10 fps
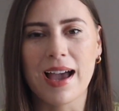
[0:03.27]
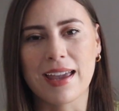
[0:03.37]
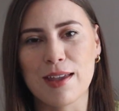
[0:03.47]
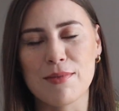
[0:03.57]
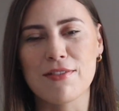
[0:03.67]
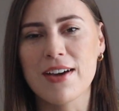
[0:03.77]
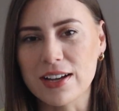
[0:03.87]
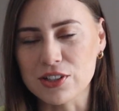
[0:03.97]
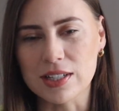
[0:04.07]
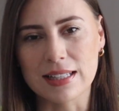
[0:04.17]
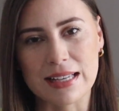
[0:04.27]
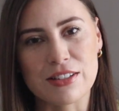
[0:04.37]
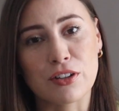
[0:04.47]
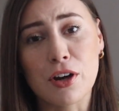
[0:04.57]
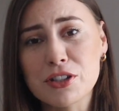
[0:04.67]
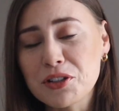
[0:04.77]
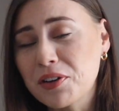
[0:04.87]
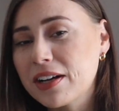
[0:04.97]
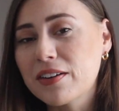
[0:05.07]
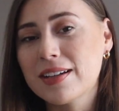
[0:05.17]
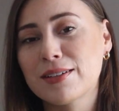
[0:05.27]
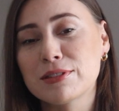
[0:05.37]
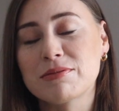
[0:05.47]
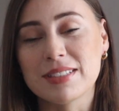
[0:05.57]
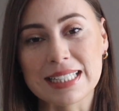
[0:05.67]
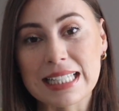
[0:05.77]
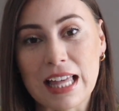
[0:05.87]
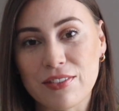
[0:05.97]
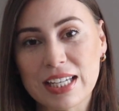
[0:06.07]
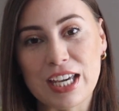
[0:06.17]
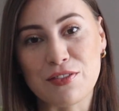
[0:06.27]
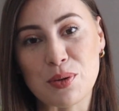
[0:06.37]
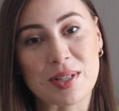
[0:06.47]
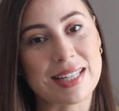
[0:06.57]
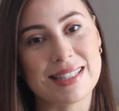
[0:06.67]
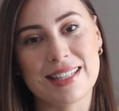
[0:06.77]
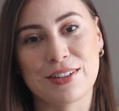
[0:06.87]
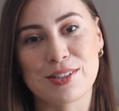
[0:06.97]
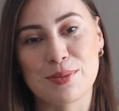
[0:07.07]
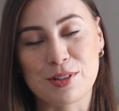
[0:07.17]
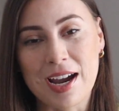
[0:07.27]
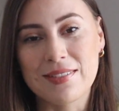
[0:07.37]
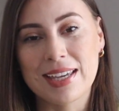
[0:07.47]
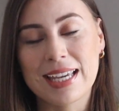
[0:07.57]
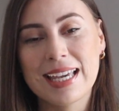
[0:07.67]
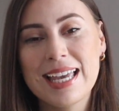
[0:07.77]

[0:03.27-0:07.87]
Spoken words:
I am a fashion and lifestyle content creator and I would really love it if you would consider subscribing.